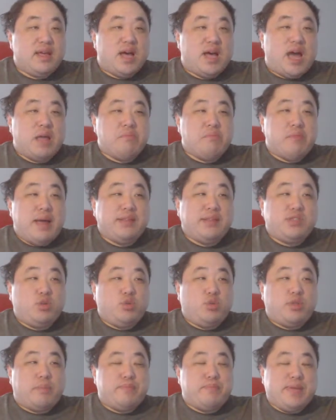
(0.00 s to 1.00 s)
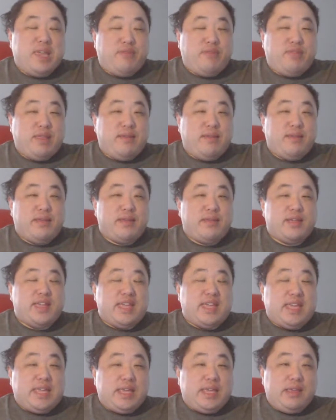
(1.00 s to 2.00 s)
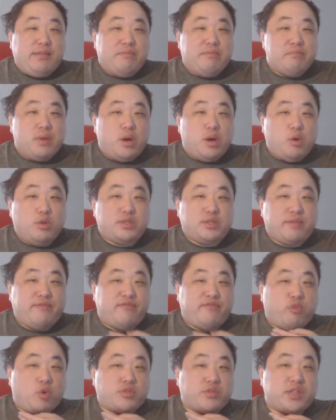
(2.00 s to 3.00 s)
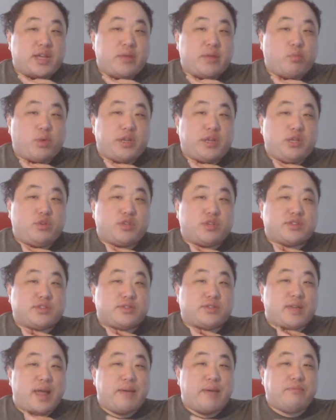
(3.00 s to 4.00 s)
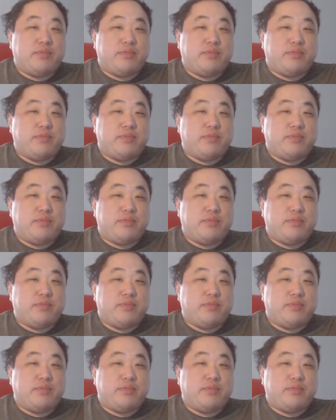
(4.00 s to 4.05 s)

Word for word: I might do the PvE modes of Fortnite where you just I,